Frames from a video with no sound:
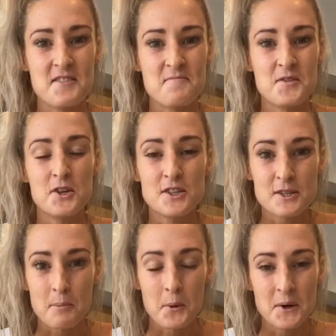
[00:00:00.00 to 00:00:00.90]
Use
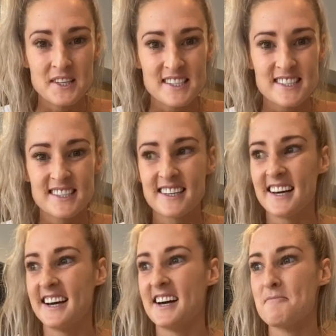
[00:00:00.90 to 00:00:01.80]
the points.
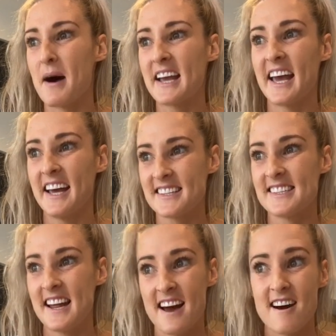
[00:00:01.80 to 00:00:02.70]
My cat's
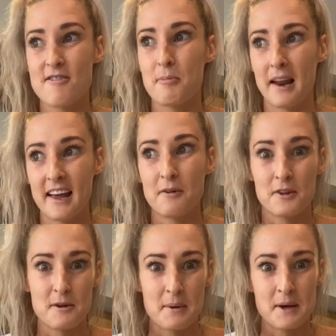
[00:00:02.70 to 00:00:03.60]
now playing
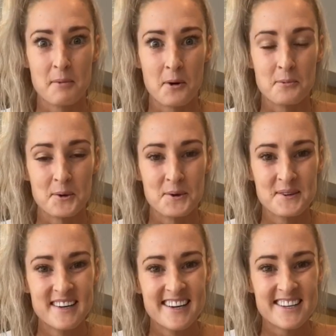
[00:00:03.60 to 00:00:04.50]
with the ping pong
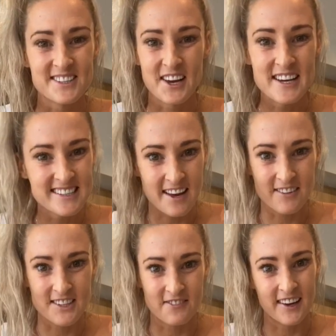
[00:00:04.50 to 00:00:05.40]
ball, so he's
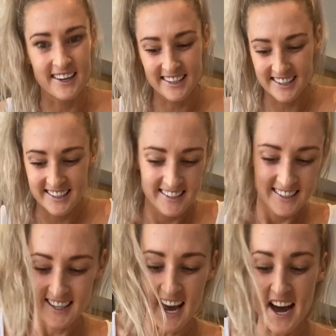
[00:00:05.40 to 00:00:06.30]
having fun.
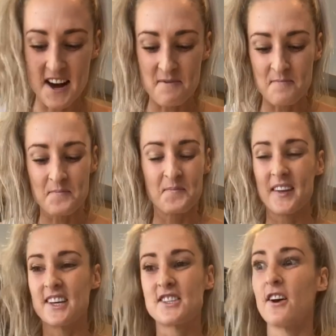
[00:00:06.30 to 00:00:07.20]

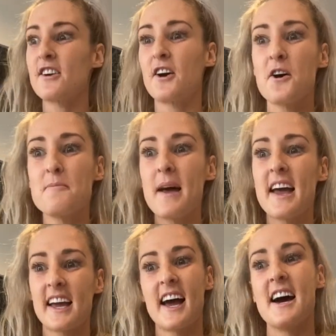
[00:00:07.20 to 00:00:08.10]
So go
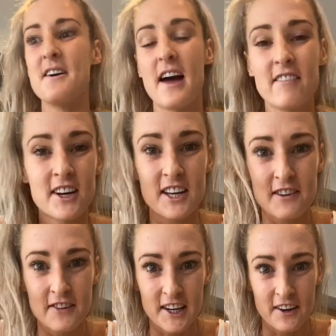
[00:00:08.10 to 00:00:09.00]
back, have a look at
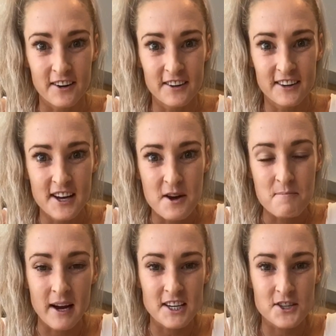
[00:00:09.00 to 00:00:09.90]
the video.
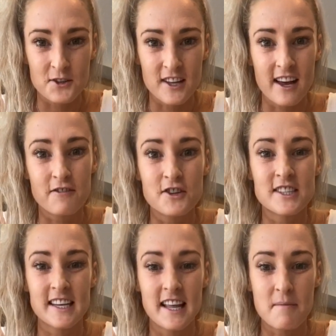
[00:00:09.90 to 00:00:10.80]
Make sure that if you
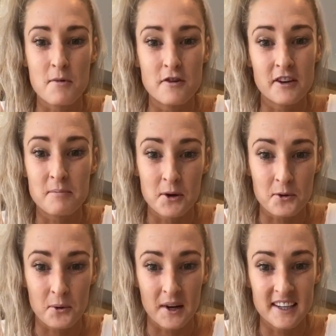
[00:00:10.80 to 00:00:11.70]
see that Moo-ving
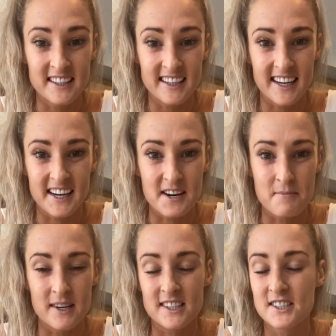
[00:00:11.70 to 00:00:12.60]
Milk one,
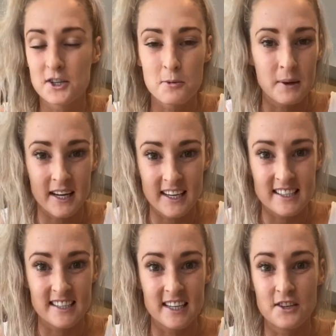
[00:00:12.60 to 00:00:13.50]
it's super
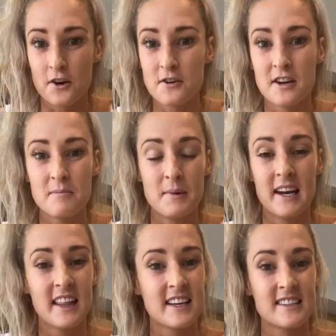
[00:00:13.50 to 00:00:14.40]
easy. You don't need
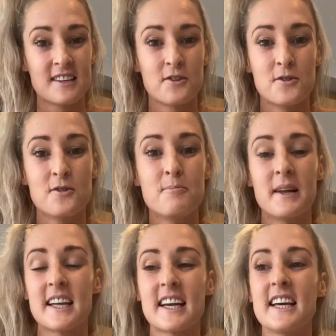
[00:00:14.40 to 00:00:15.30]
many things at all,
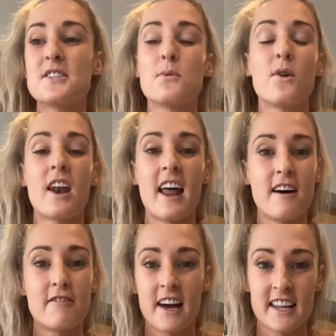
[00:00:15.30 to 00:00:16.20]
but the kids will
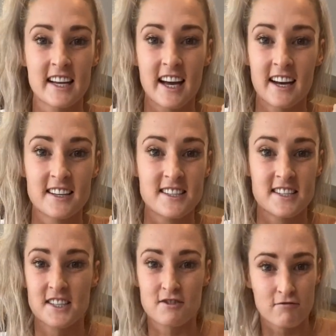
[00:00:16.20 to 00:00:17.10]
love how the colors
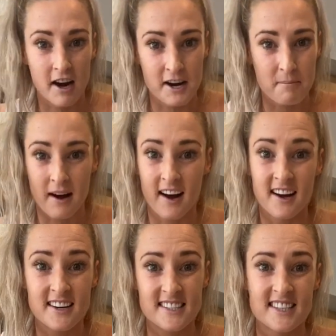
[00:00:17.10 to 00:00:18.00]
just run
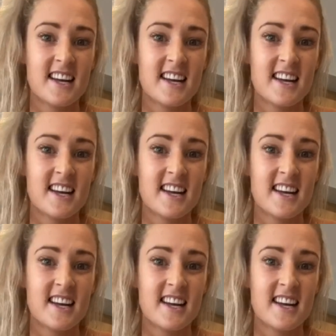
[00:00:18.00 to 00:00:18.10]
apart.